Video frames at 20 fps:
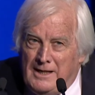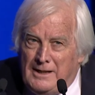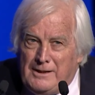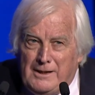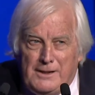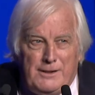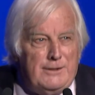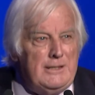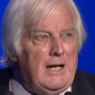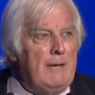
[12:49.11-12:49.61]

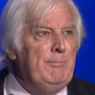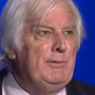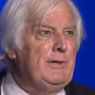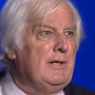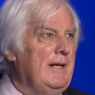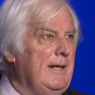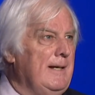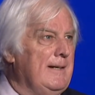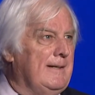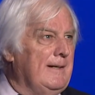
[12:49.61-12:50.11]
The
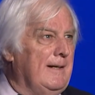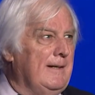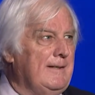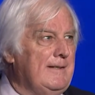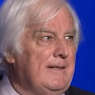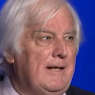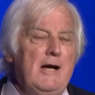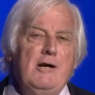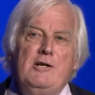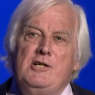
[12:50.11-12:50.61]
subsidies are
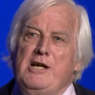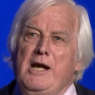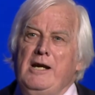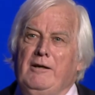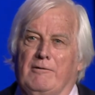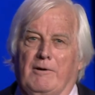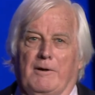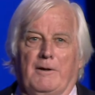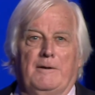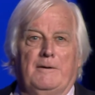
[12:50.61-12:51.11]
so
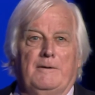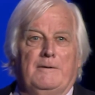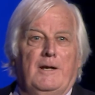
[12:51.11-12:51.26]
generous